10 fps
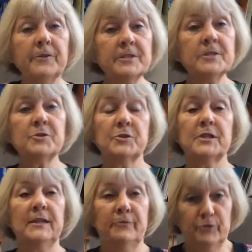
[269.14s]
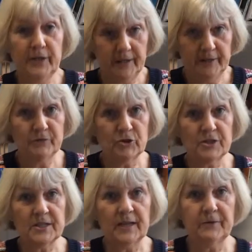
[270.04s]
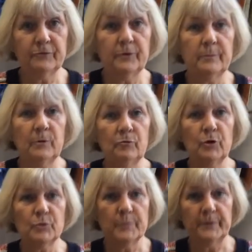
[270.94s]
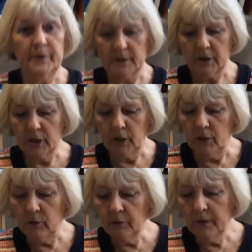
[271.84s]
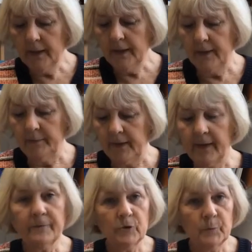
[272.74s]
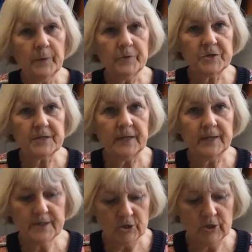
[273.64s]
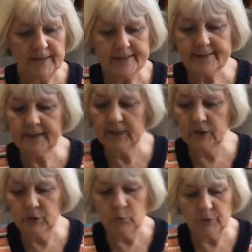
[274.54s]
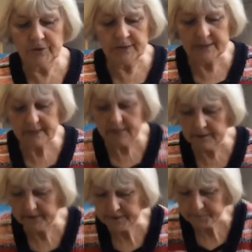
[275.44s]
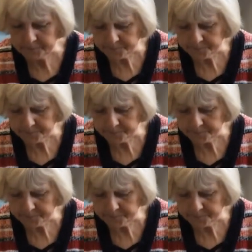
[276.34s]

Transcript: this is the delivery I've just had from Rosemary & Co. And um, I have opened the sides, so let's take a look what's inside.